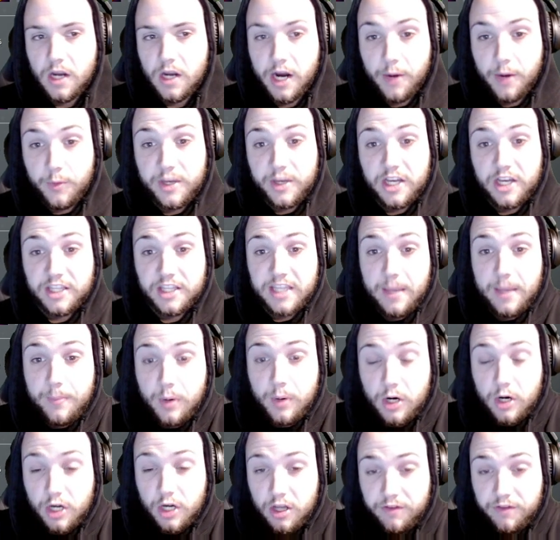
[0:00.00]
All right, we cut that
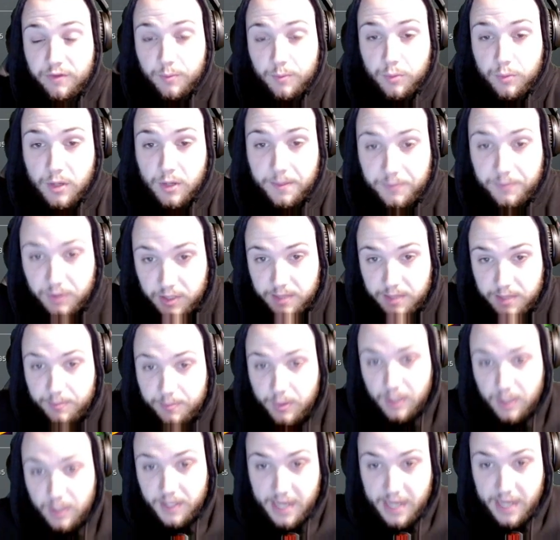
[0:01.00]
part off abruptly,
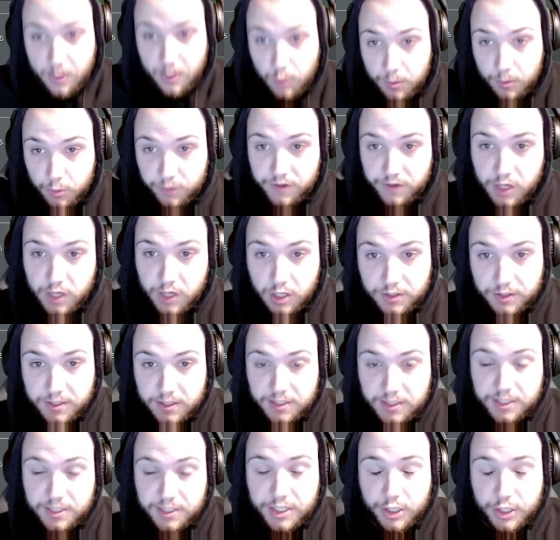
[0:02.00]
but now we're moving on to
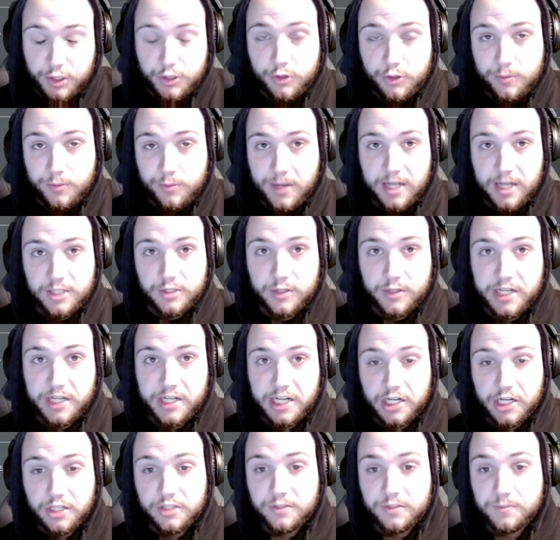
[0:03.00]
the tier 2 mods. So
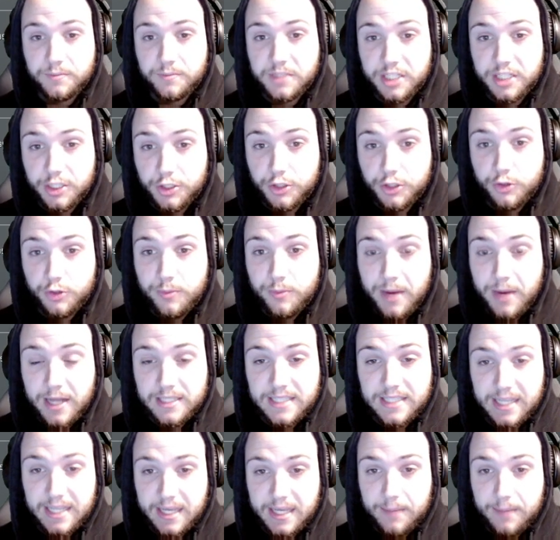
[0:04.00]
here are some tier 2
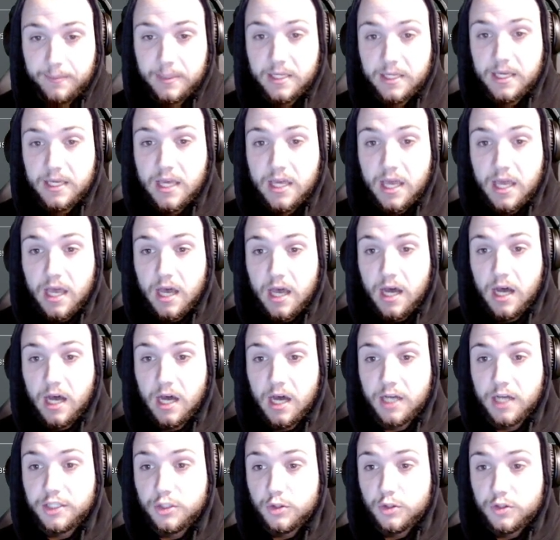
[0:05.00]
mods that can be
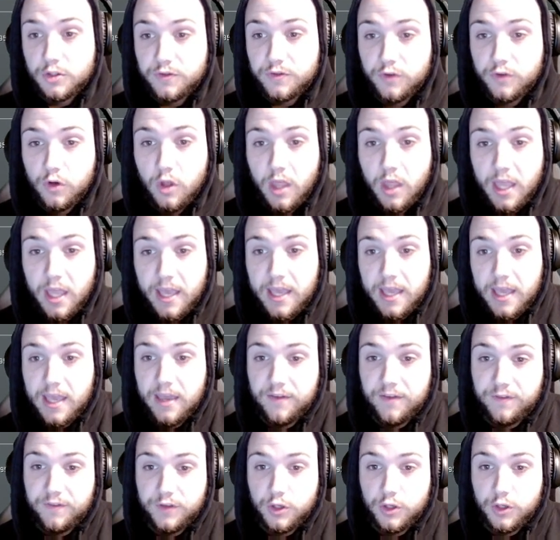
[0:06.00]
useful
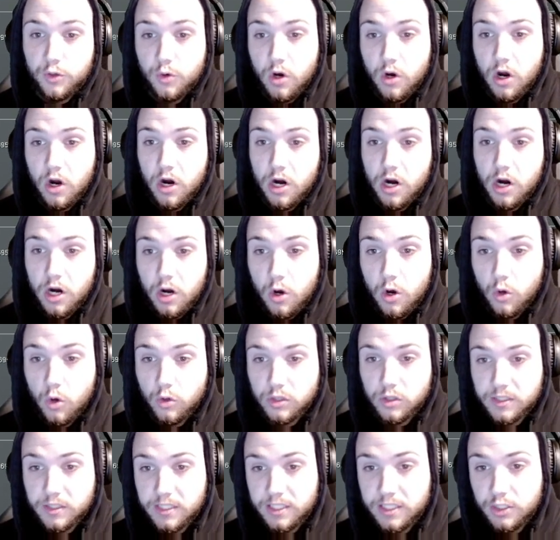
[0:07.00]
if you are
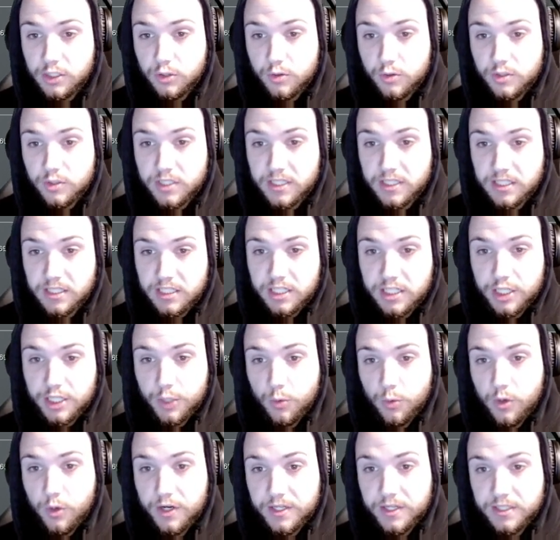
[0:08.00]
only using
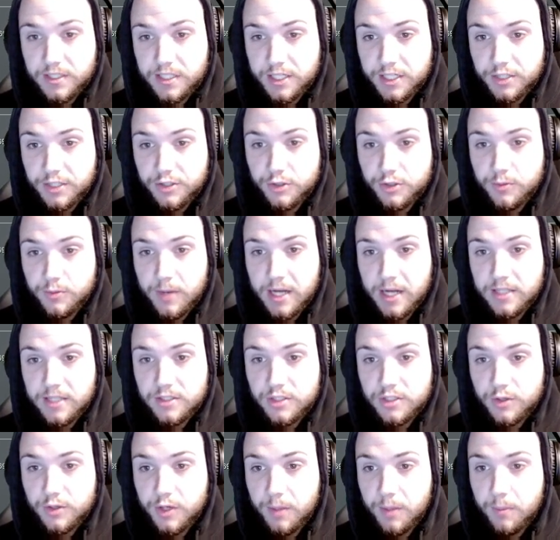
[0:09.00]
tier 1 and tier 2 mods.
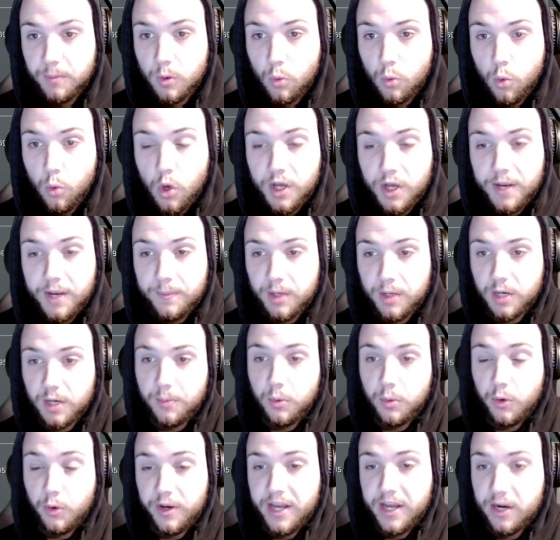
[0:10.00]
So number 1, I'm going to
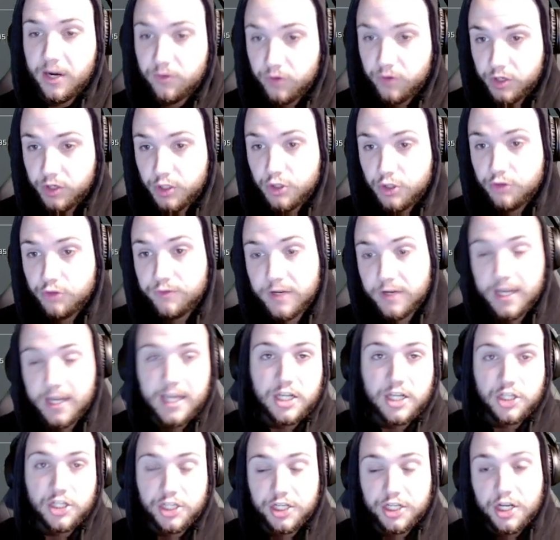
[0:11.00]
point out
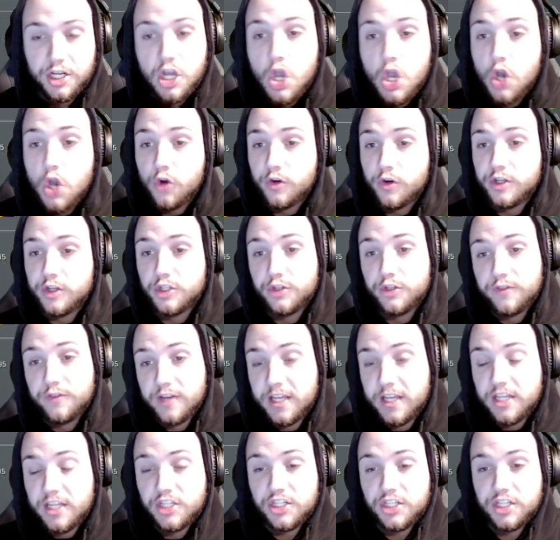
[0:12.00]
Rejuvenation.
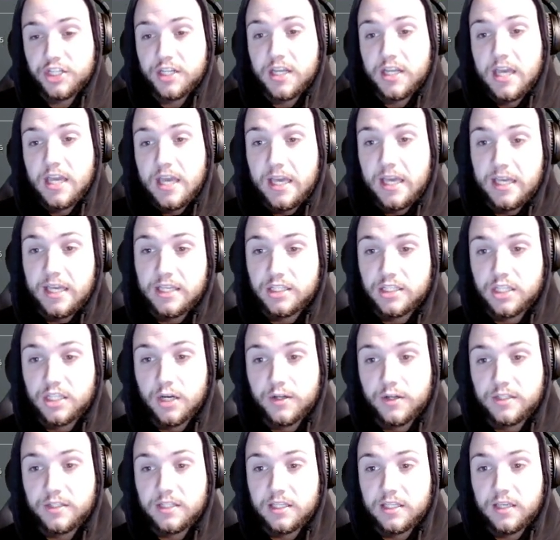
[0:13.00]
Rejuvenation is
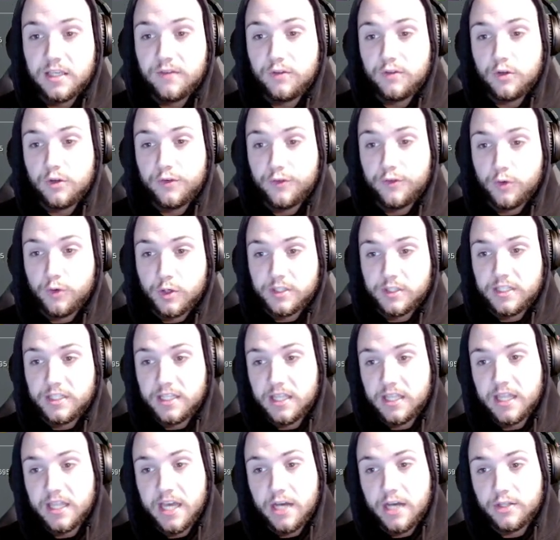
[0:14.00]
going to give you
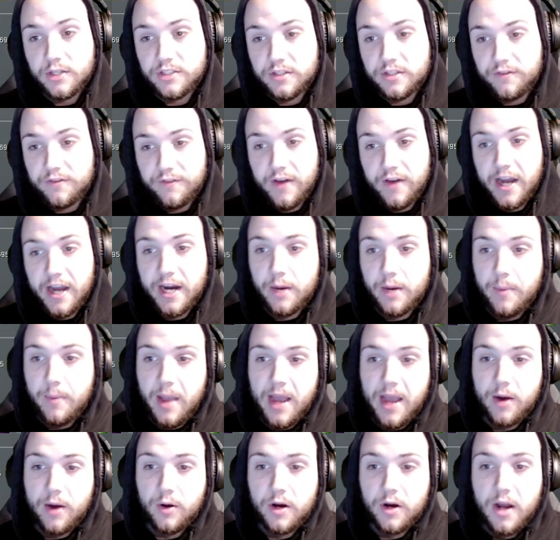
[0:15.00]
14,000
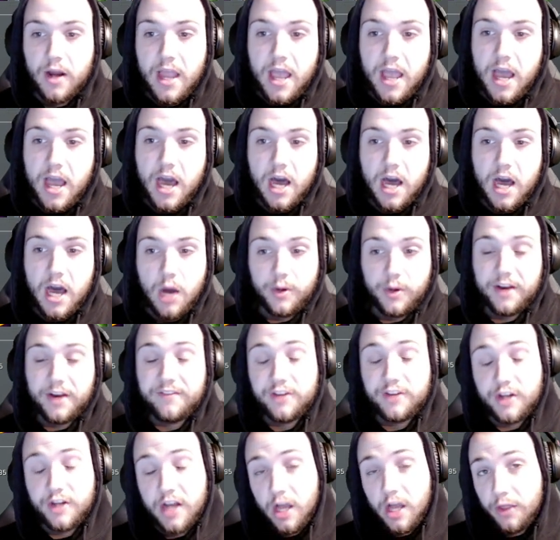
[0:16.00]
firepower
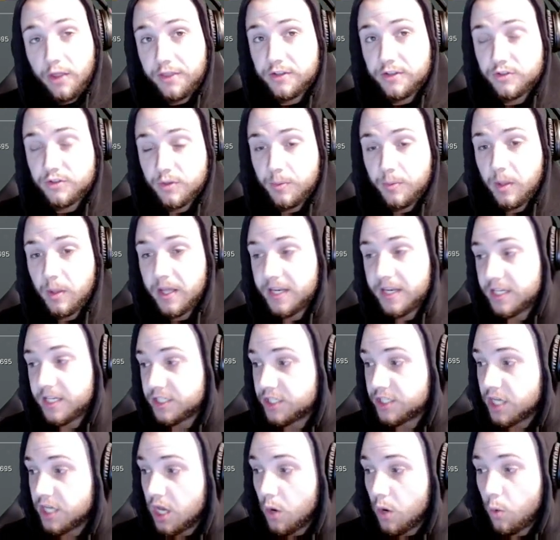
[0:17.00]
whenever your health is
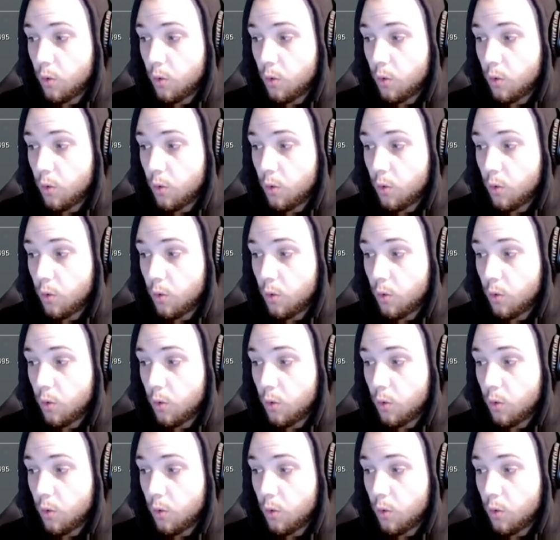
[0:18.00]
replenished.